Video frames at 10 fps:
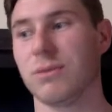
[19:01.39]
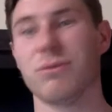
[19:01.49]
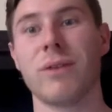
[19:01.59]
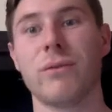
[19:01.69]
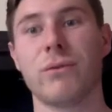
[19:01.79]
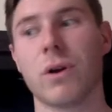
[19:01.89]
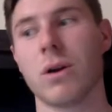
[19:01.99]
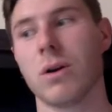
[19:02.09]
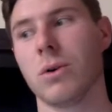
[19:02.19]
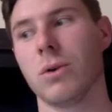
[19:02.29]

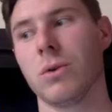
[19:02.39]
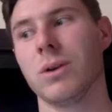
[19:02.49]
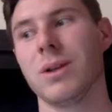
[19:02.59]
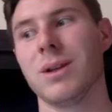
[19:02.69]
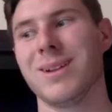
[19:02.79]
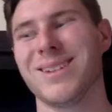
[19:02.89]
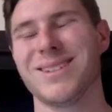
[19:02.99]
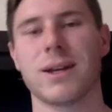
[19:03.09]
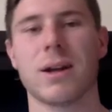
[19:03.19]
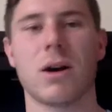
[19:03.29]
Renfro,
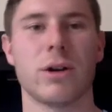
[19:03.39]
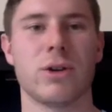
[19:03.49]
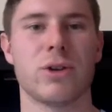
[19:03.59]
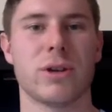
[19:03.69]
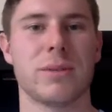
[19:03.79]
it's kind of hard to trust him in the